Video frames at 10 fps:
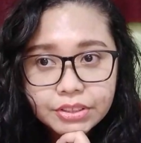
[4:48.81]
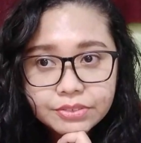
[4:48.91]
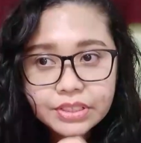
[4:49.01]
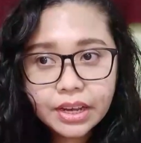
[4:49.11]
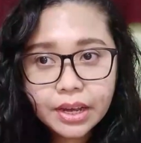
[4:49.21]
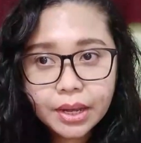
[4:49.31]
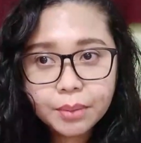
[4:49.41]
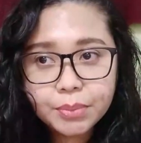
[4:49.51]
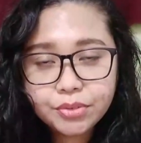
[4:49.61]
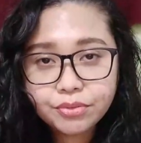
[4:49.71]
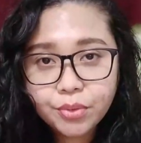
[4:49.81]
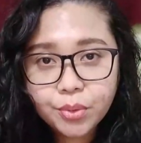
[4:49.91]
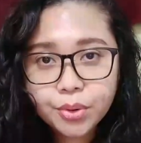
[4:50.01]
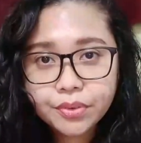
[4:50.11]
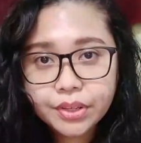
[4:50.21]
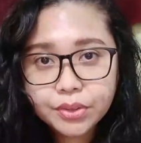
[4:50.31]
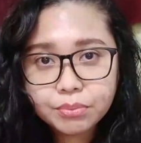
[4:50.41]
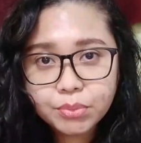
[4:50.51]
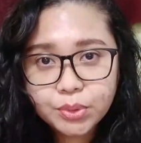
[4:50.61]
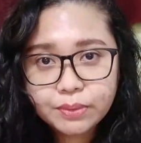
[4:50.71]
of time before they
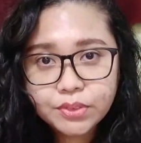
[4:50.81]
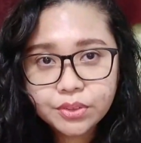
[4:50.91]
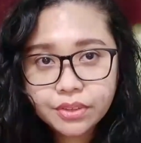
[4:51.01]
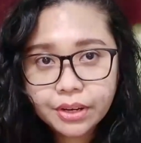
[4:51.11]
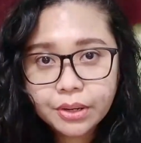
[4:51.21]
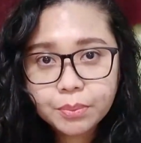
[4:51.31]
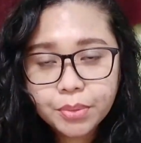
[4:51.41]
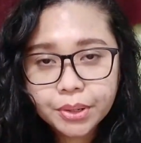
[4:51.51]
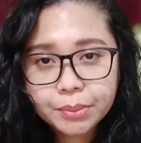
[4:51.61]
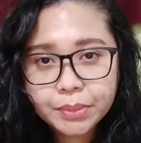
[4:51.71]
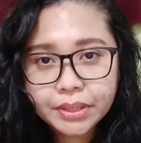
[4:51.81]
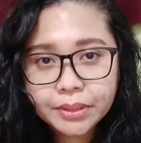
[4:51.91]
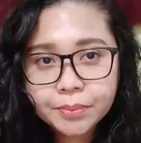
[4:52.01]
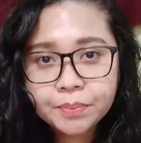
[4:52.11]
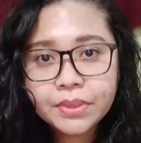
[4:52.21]
could move to their apartment.